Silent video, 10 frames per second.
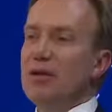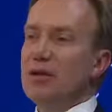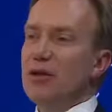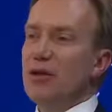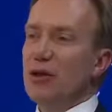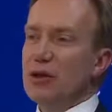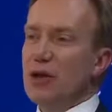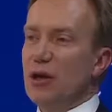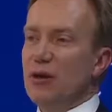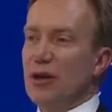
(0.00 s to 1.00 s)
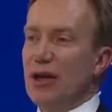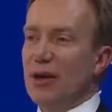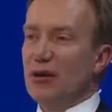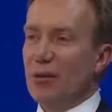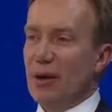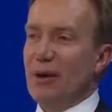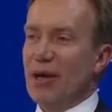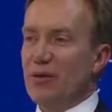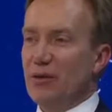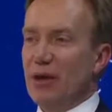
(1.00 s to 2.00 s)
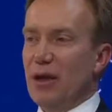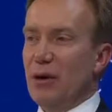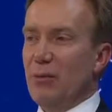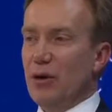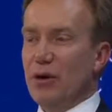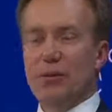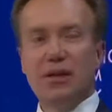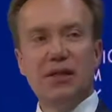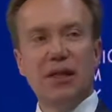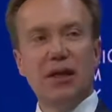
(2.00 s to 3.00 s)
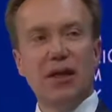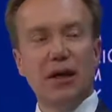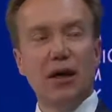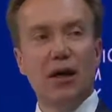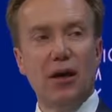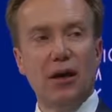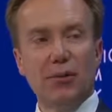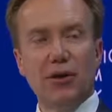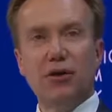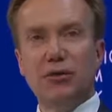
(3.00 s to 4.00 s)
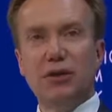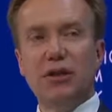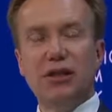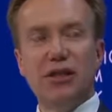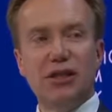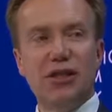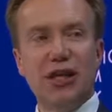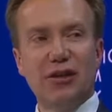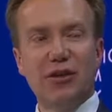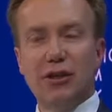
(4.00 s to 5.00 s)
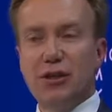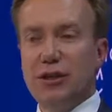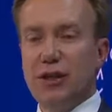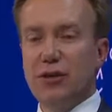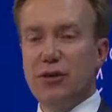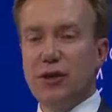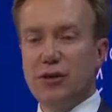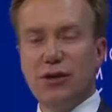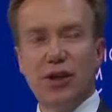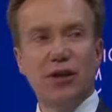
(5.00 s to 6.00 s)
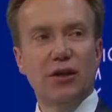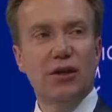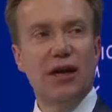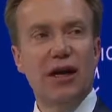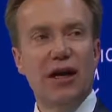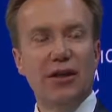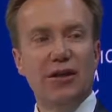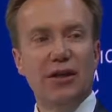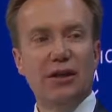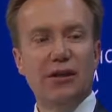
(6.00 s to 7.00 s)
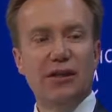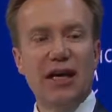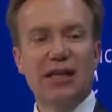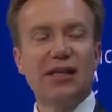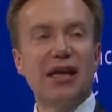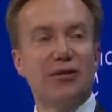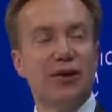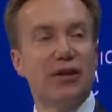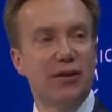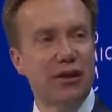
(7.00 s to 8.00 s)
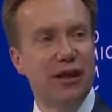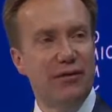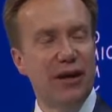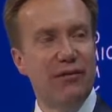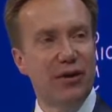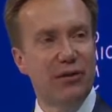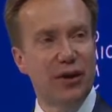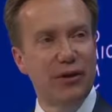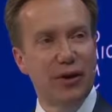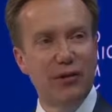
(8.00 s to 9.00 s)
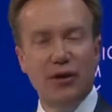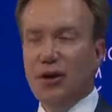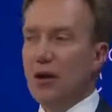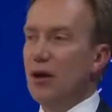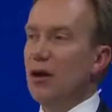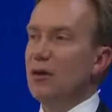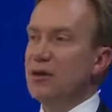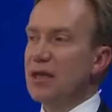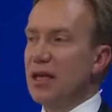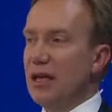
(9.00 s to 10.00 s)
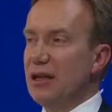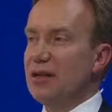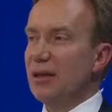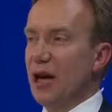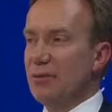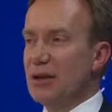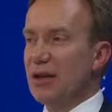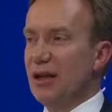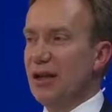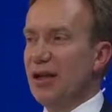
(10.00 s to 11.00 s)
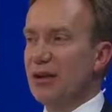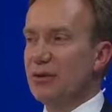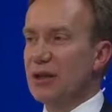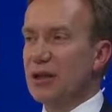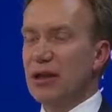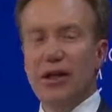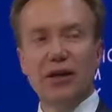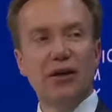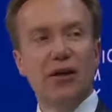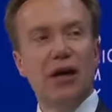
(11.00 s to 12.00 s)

Minister, you also underlined, coming back to the more domestic opportunities and challenges in your country, this accelerator that we have agreed on skills and upskilling and reskilling